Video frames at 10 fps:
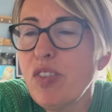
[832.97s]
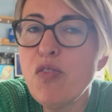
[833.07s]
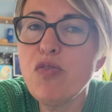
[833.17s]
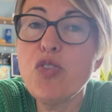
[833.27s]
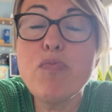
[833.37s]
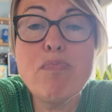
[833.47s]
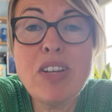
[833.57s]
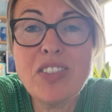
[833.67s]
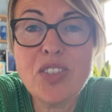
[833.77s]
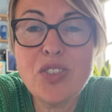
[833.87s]
for
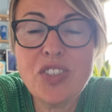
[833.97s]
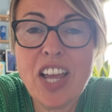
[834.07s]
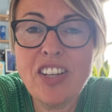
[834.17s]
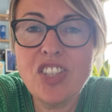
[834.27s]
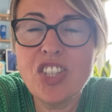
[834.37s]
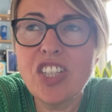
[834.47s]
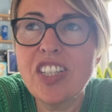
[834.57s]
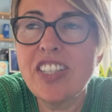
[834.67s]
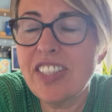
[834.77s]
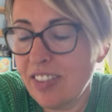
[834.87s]
muscle
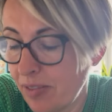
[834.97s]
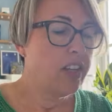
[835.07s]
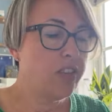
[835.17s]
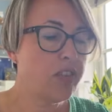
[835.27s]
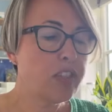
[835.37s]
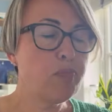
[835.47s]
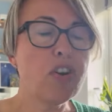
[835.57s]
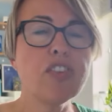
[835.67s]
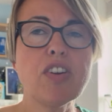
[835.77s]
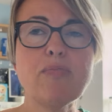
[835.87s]
tension. There's
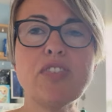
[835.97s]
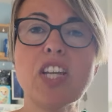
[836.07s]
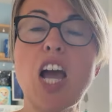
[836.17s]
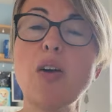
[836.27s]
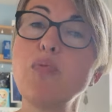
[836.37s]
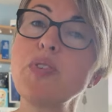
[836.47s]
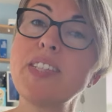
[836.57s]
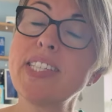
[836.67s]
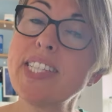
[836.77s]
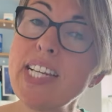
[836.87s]
programs to help
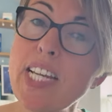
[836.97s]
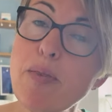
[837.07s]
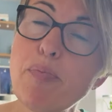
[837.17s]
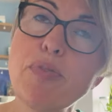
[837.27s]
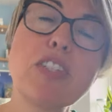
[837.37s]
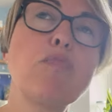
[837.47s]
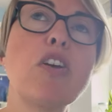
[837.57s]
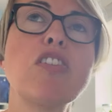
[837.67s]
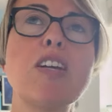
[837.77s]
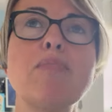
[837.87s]
with sleep. There's
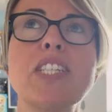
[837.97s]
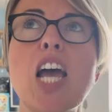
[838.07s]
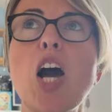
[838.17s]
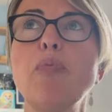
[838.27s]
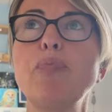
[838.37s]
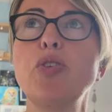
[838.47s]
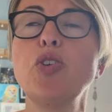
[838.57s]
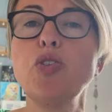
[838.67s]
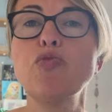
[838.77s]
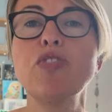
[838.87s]
programs to help
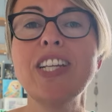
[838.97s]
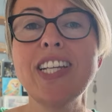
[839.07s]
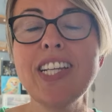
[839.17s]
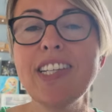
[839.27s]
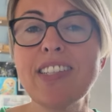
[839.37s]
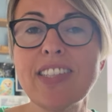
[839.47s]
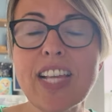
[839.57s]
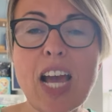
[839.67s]
you release